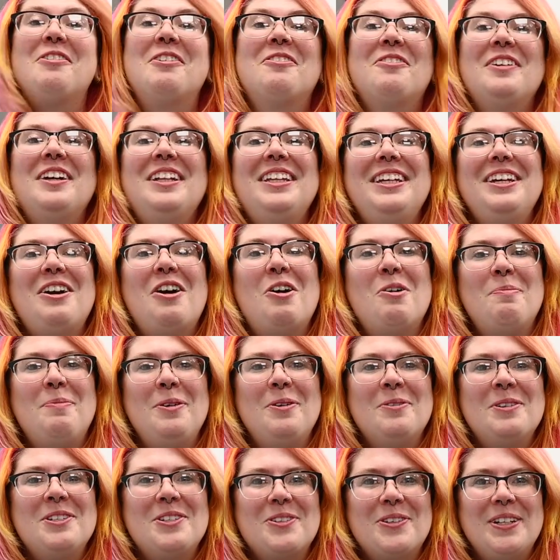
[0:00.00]
We really hope
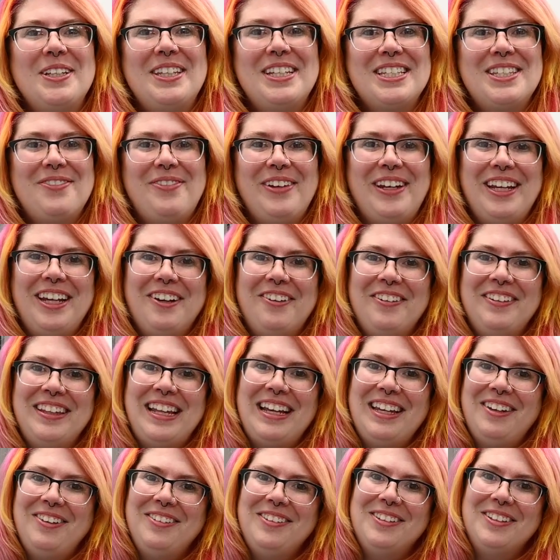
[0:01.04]
you enjoyed this video and
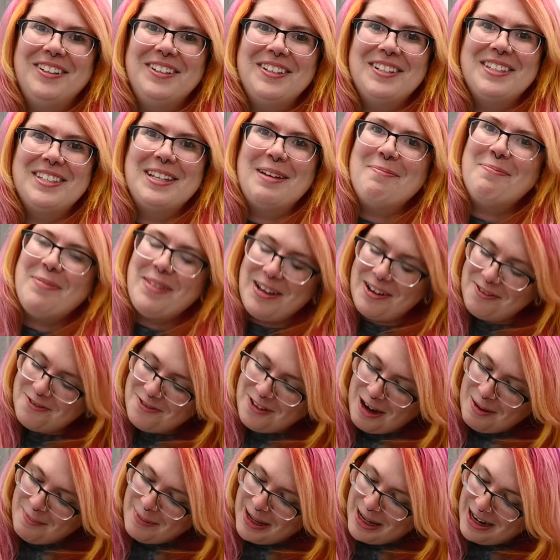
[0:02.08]
that you learned something
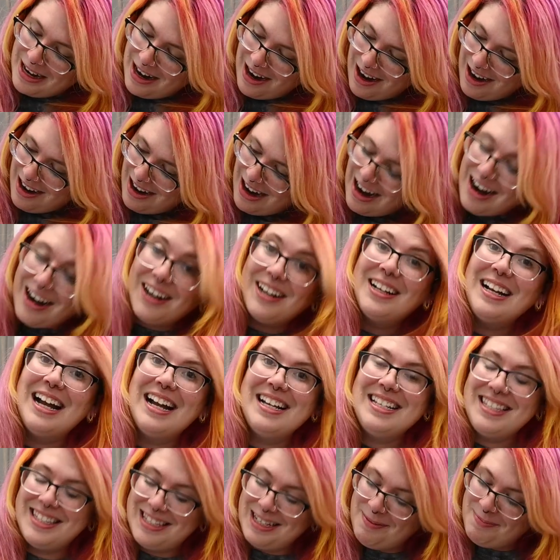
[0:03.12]
from it. Our
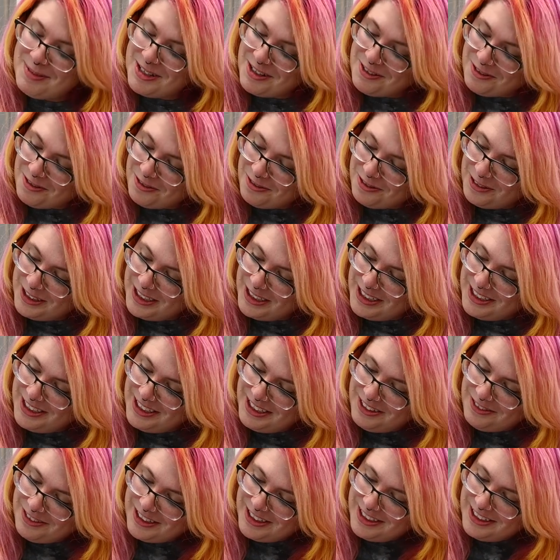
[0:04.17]
guys seem to
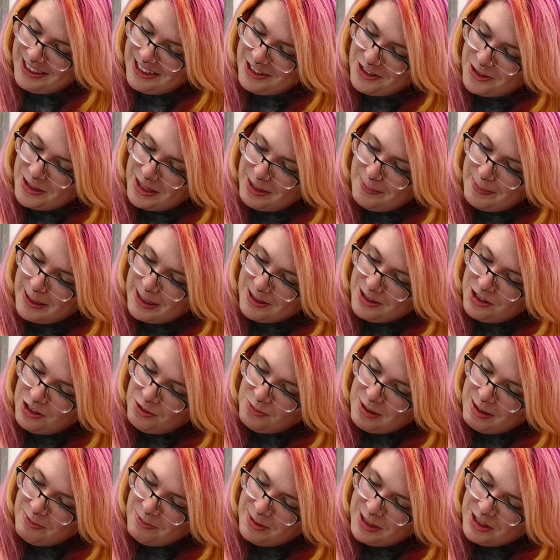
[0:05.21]
really enjoy the bugs. Do
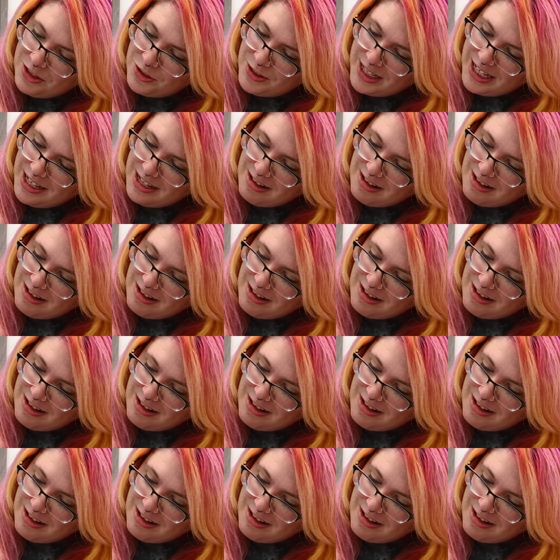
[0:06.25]
you want one treat?